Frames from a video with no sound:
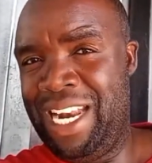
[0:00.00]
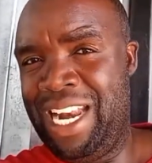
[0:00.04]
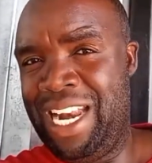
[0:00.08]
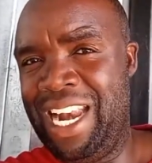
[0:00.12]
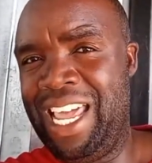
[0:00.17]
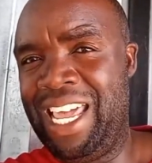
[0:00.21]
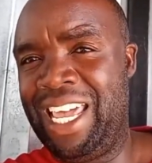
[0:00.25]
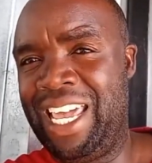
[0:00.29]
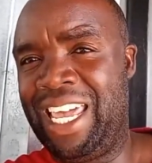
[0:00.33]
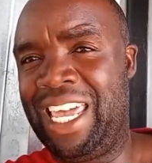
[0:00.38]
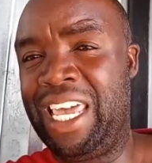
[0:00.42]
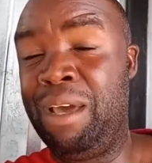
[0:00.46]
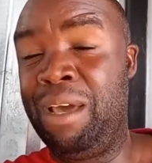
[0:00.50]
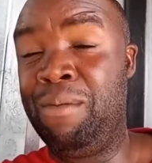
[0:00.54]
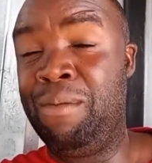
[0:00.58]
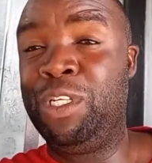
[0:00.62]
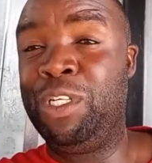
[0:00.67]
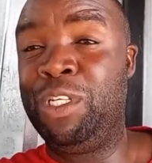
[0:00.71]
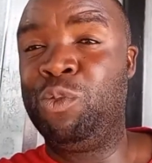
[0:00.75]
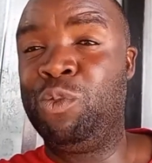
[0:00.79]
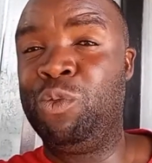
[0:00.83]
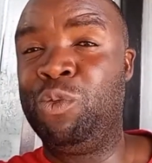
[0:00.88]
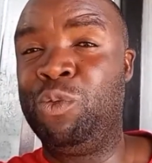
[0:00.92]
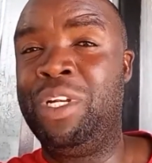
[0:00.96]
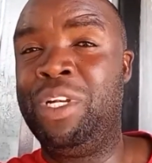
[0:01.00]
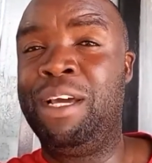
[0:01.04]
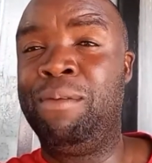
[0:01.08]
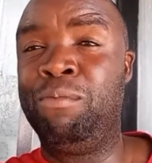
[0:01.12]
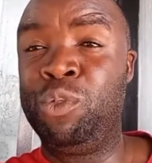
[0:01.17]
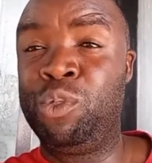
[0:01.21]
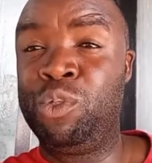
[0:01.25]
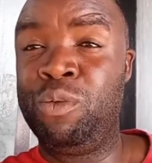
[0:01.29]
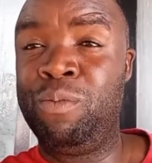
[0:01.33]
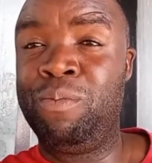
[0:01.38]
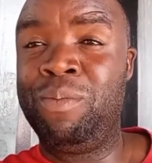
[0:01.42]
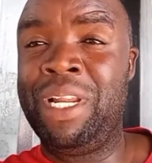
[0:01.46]
like Emmerson
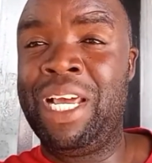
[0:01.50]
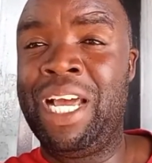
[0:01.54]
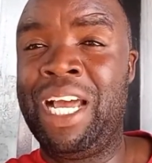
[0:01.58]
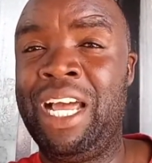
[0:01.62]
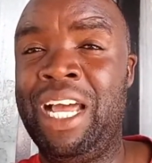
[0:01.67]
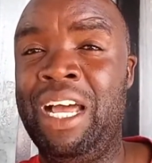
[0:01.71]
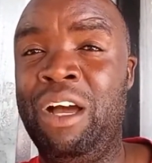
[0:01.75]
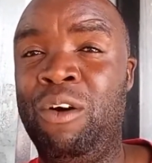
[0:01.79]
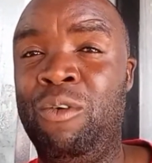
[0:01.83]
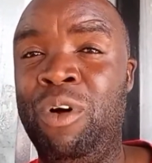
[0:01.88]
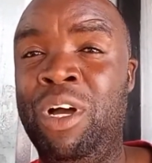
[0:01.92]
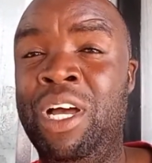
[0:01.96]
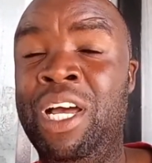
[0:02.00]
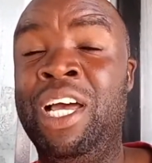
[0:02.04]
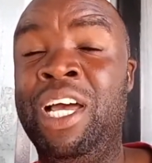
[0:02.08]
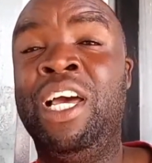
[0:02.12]
Tambutso Mnangagwa